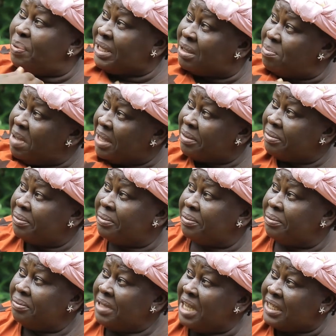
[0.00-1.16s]
you beat me.
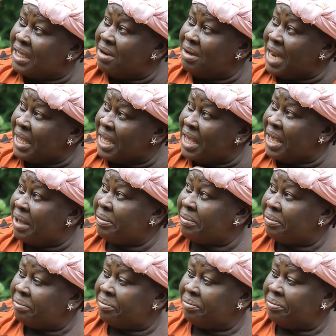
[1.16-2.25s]
Eat the neg in here.